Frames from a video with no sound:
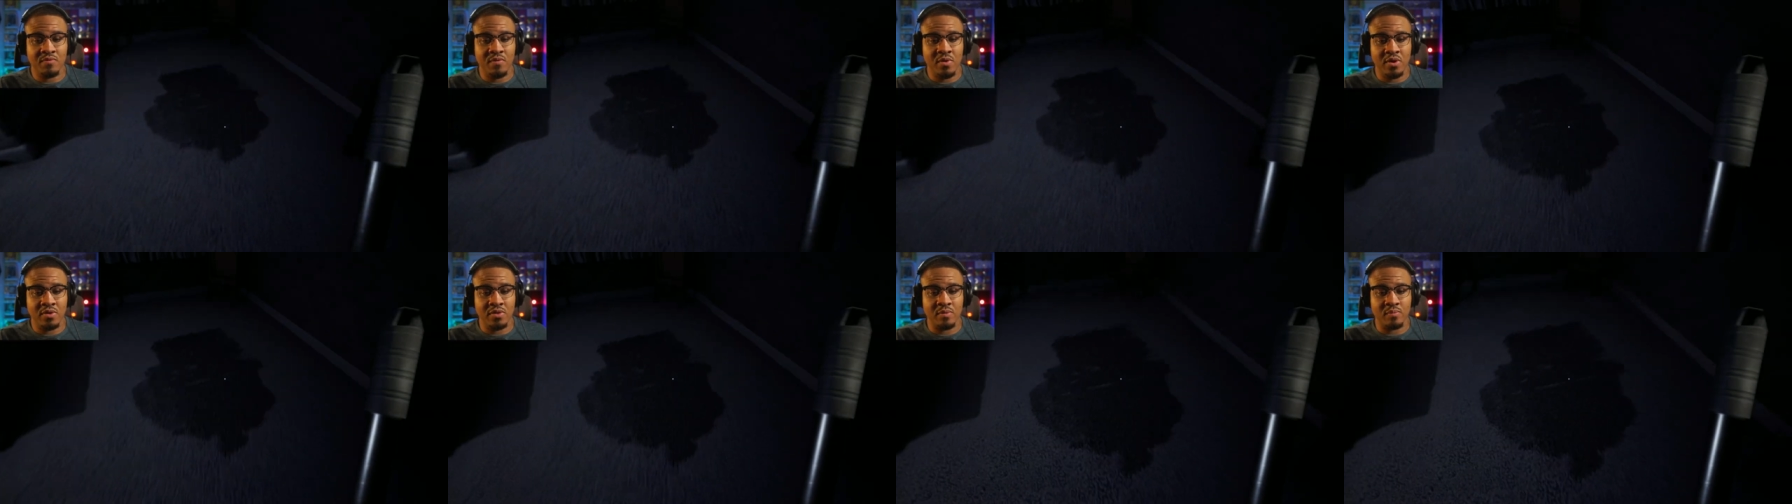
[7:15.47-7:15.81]

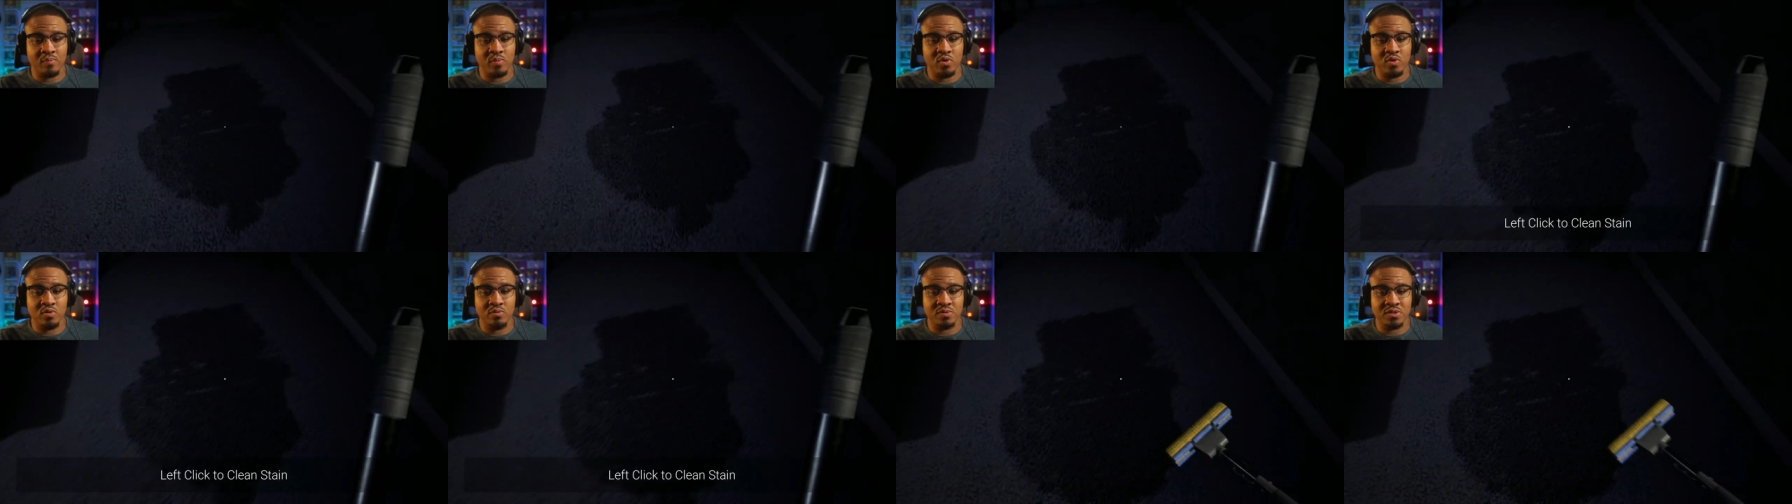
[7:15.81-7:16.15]
all the
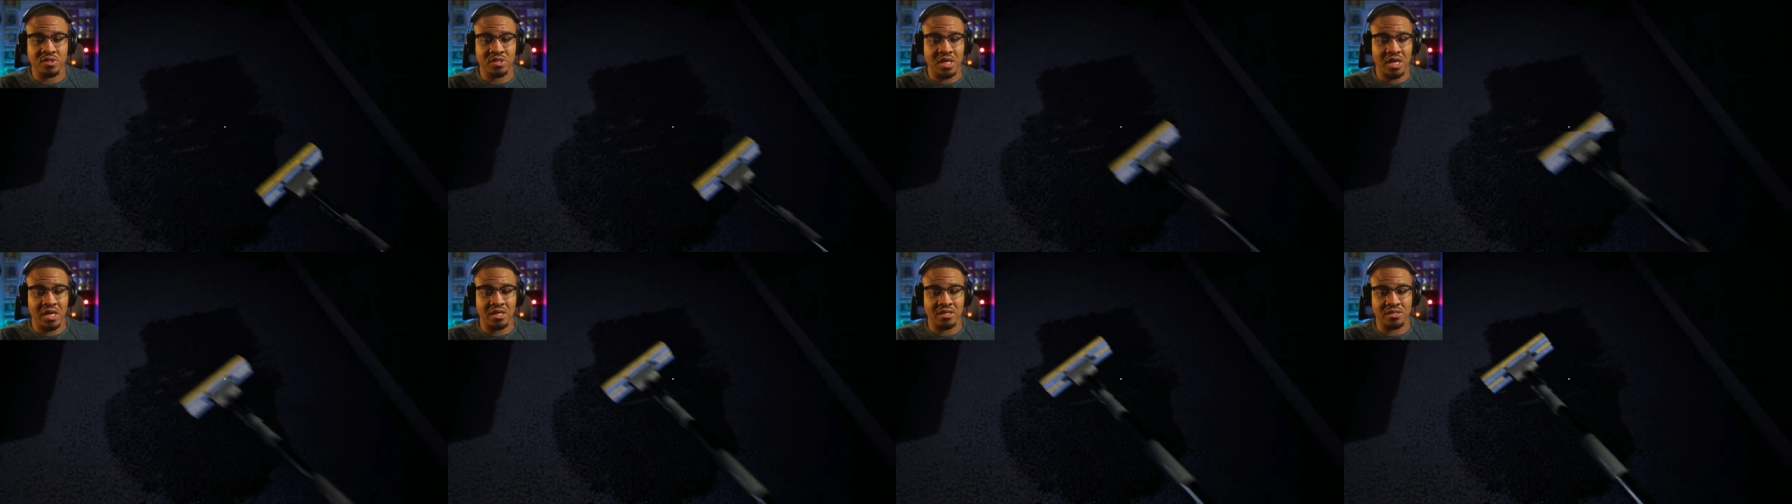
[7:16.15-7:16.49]
poop
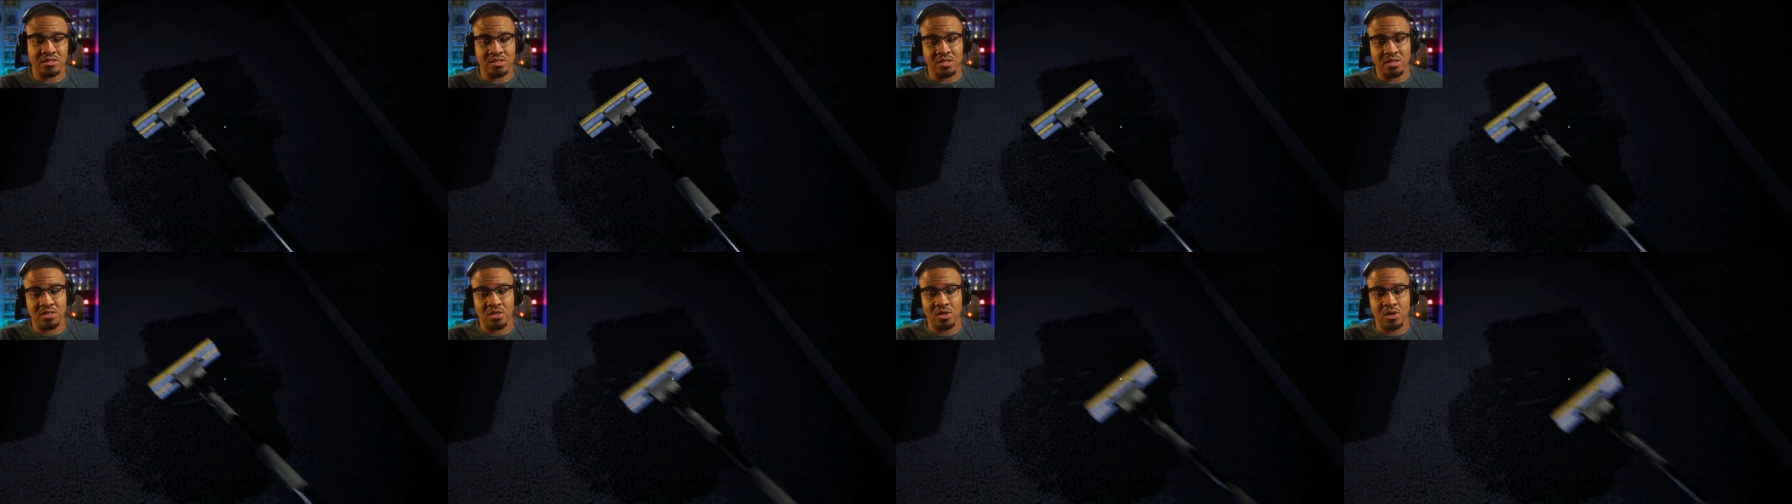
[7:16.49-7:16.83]

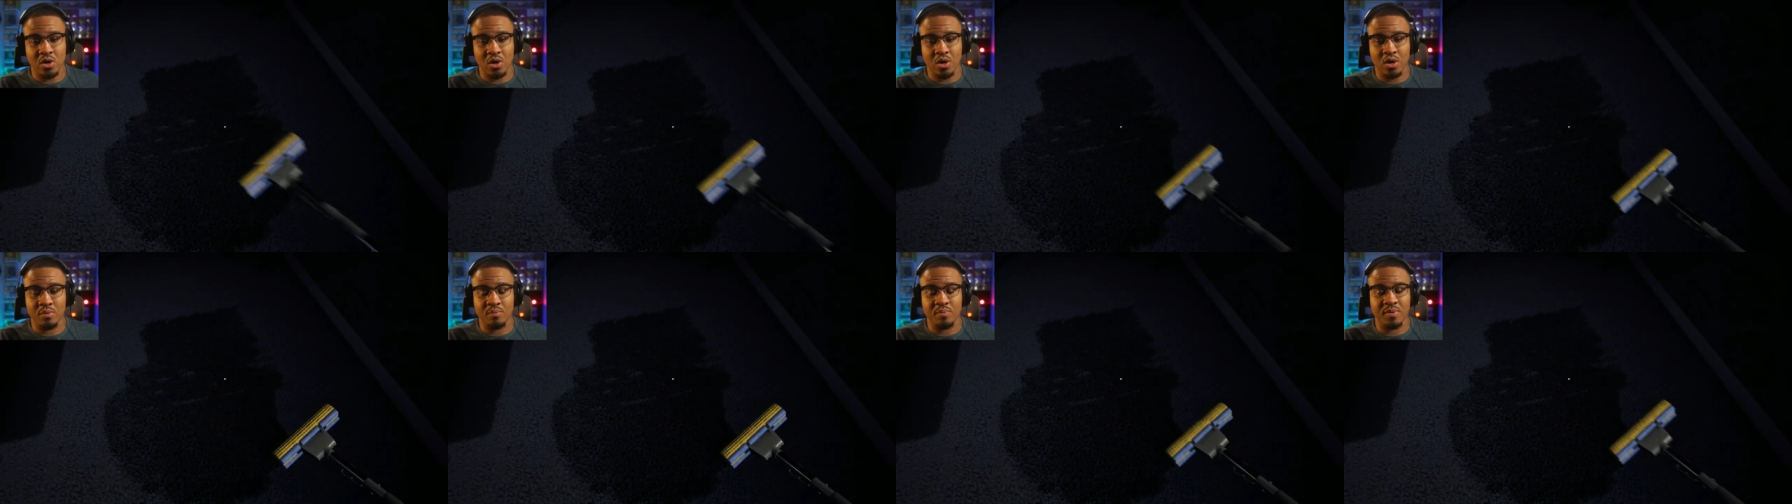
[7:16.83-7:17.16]
stains in the
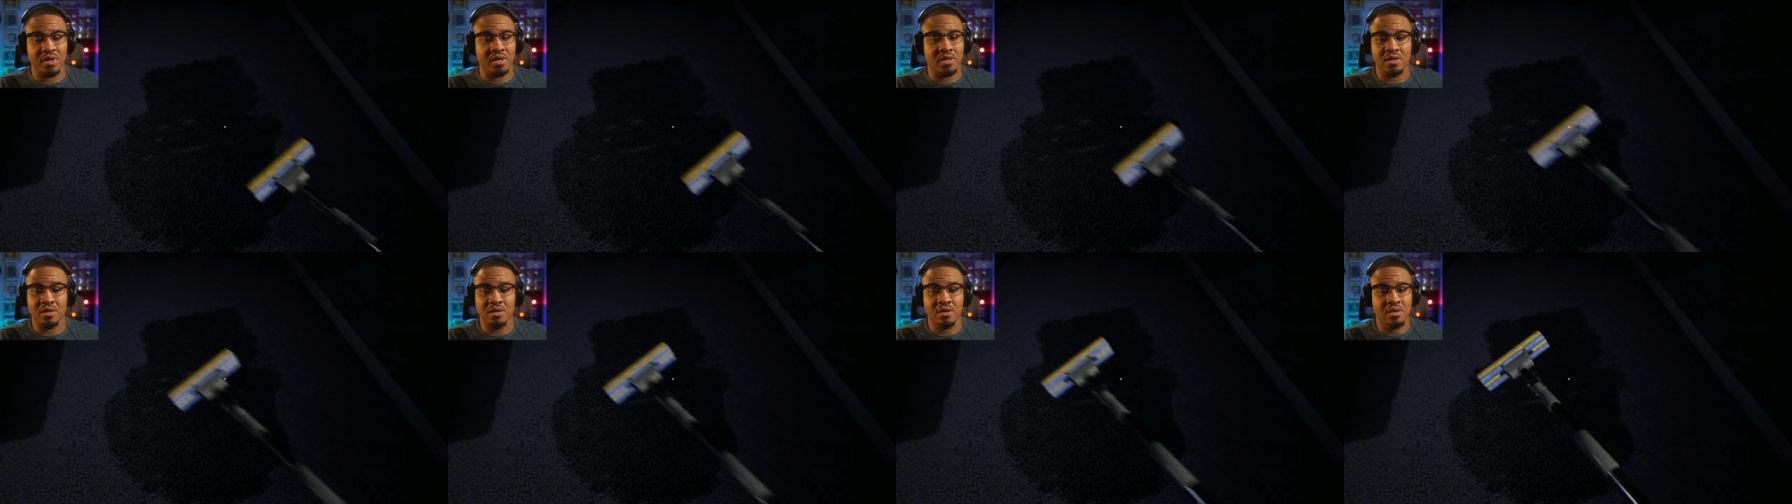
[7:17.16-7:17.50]

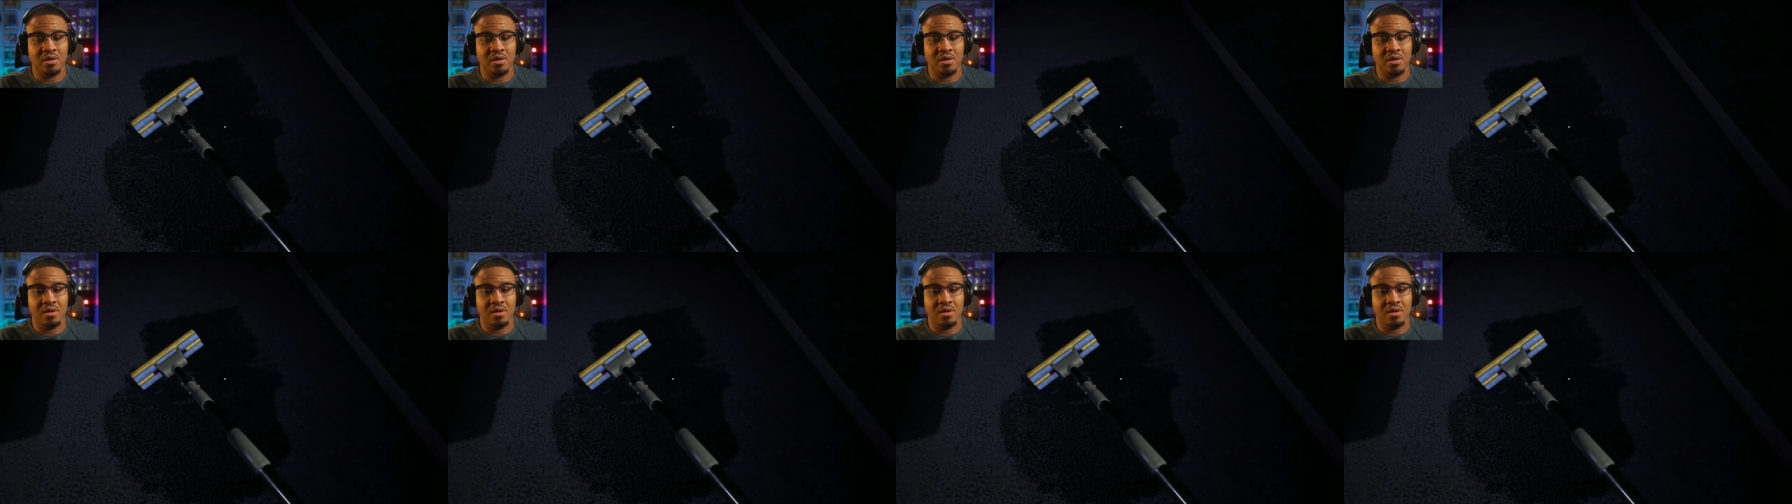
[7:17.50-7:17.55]
carpet?